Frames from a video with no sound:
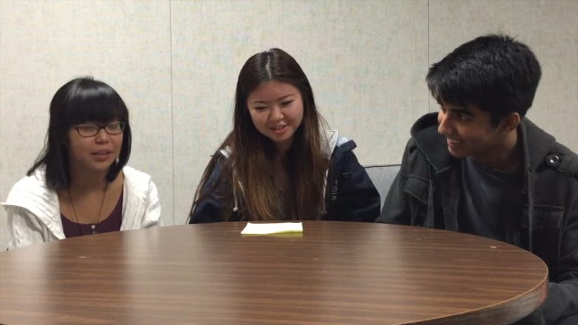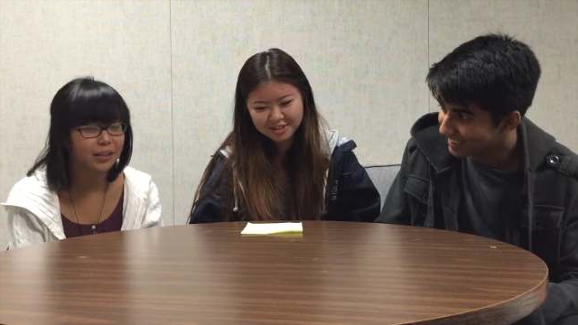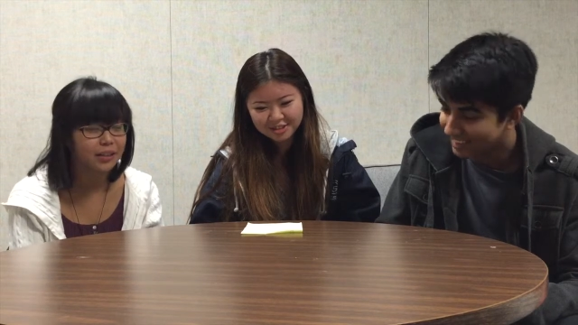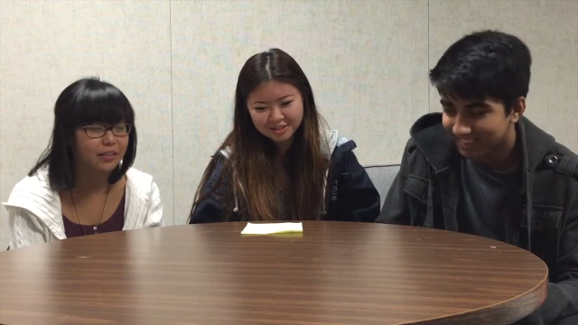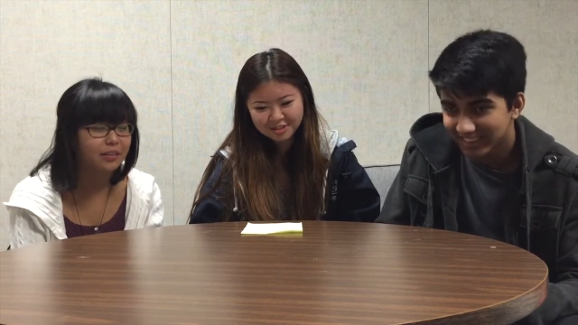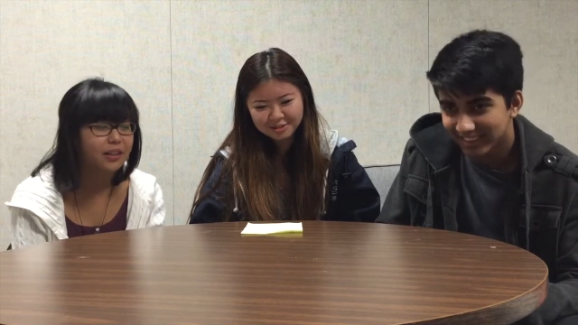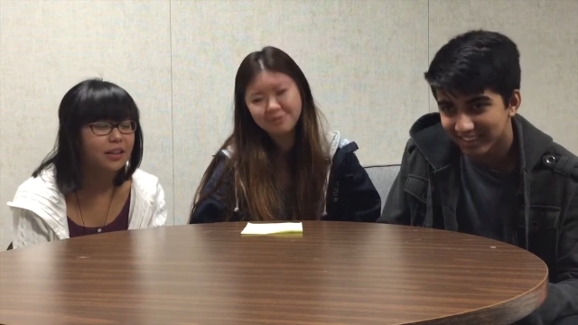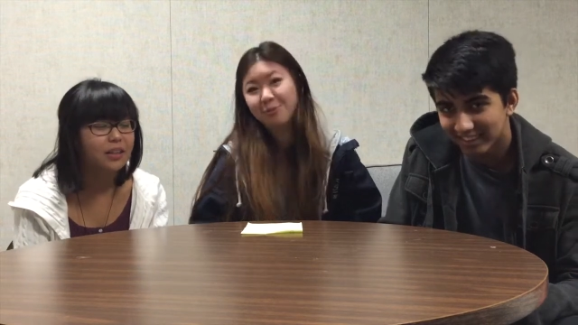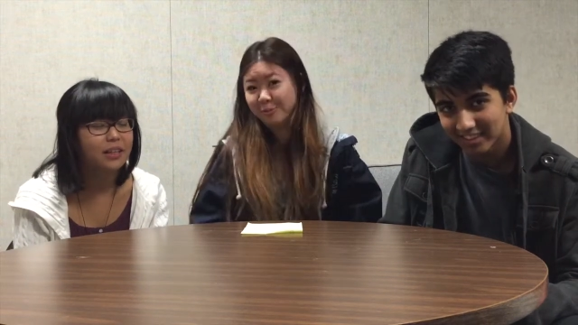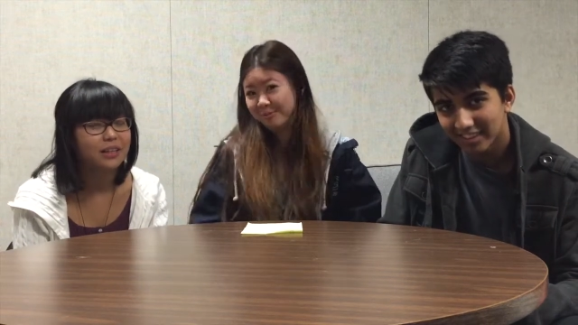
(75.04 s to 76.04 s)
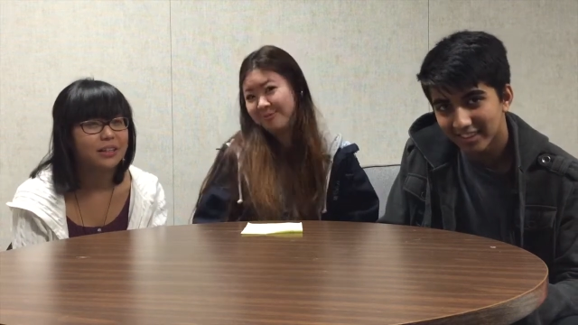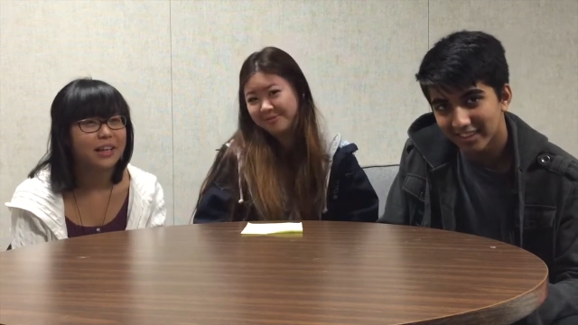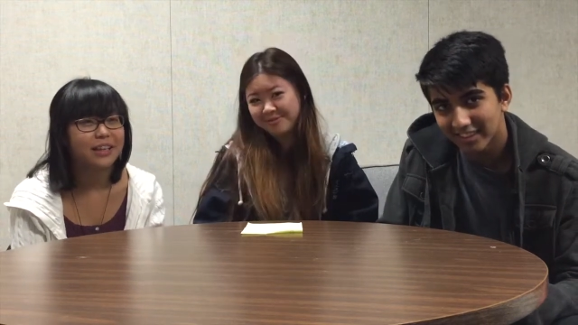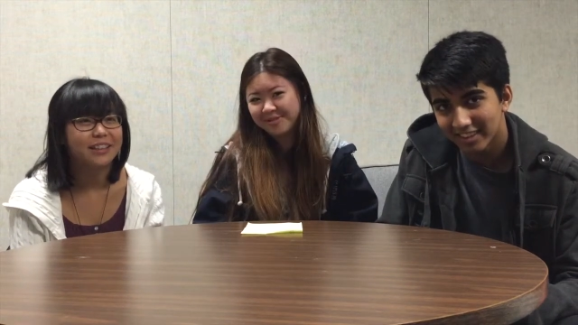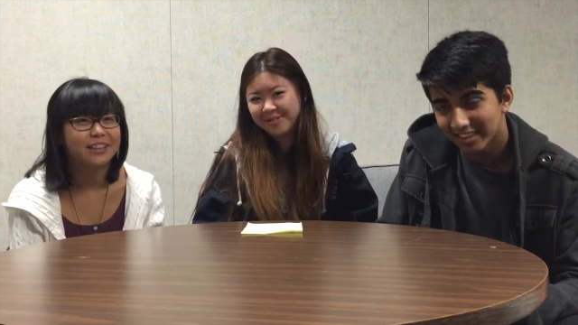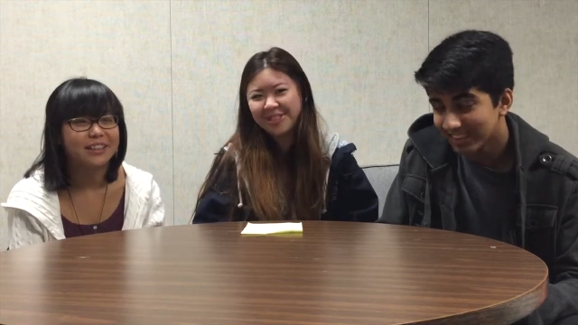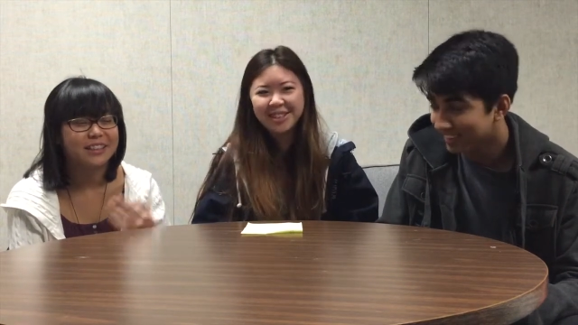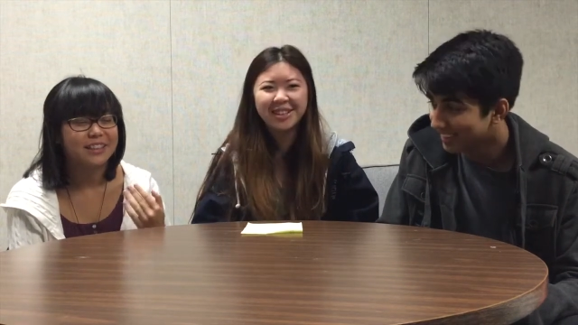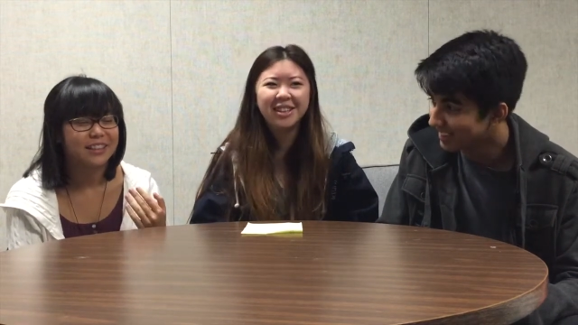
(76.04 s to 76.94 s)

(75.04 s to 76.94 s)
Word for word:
Speaker 1: right now, and